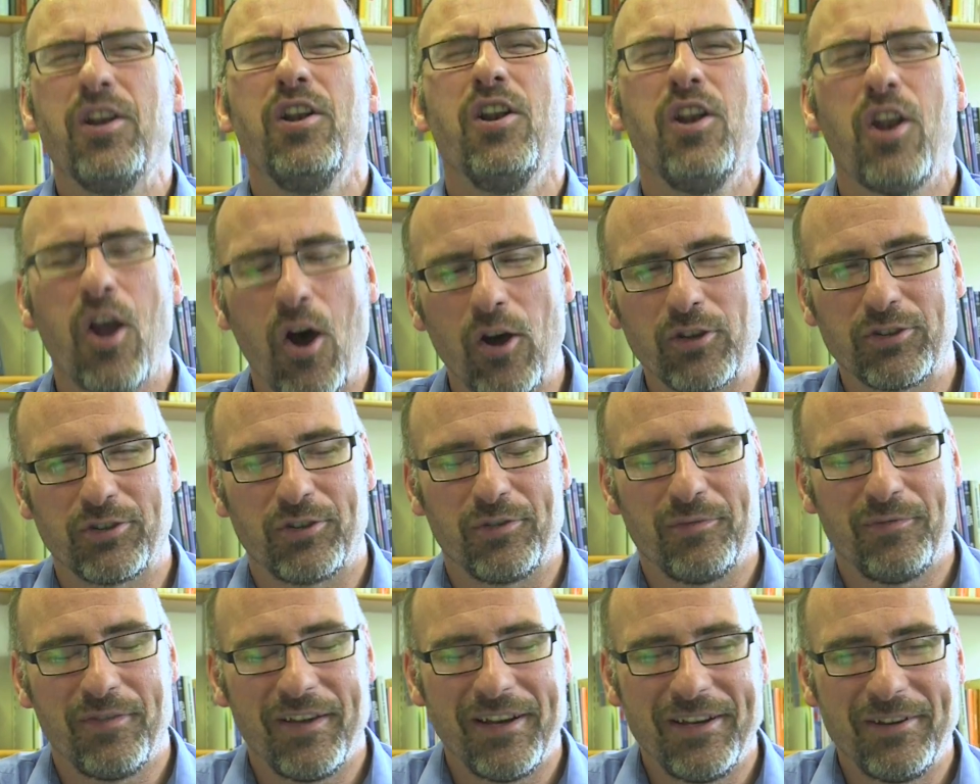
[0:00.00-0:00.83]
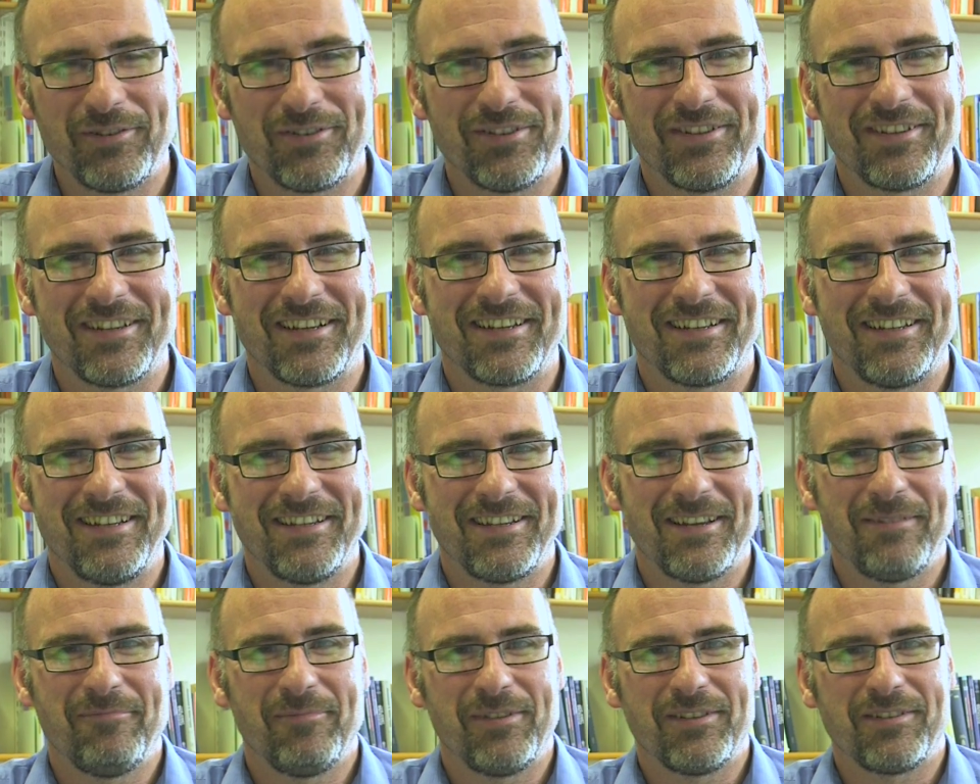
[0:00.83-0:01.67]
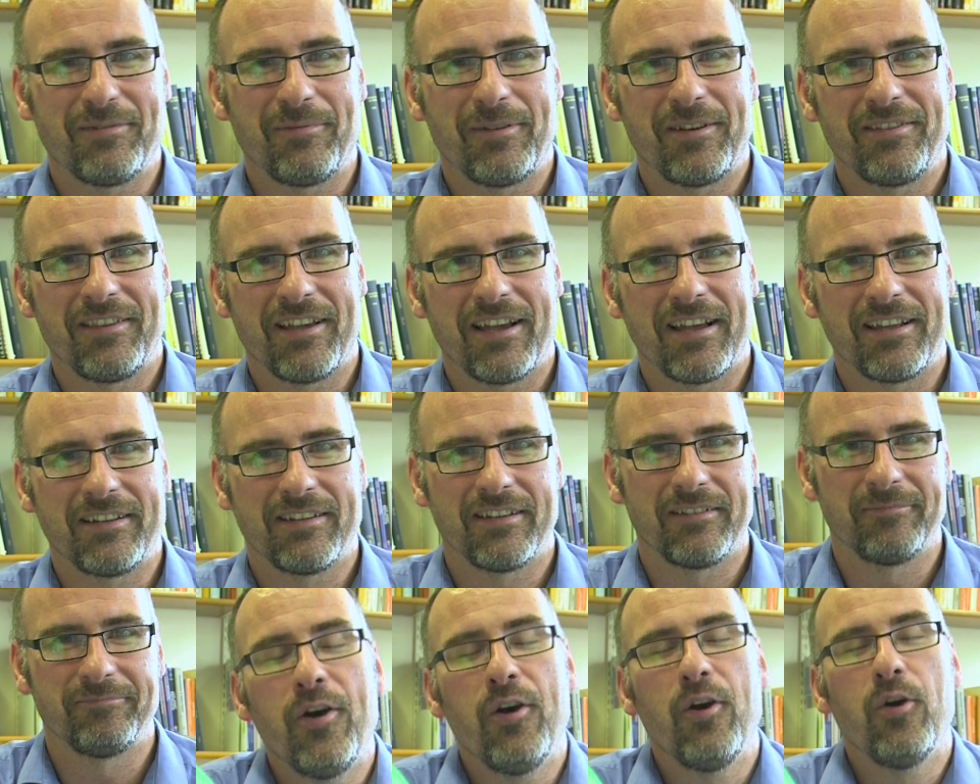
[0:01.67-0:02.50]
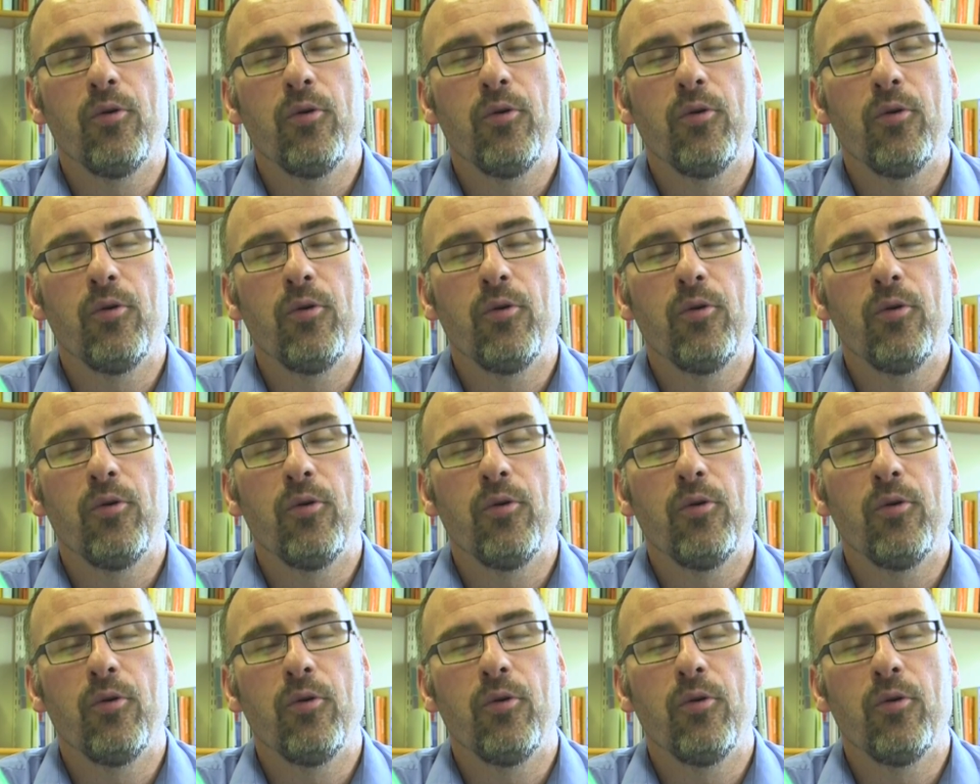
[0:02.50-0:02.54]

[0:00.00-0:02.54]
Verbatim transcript: Lots of videos and 60 symbols about that.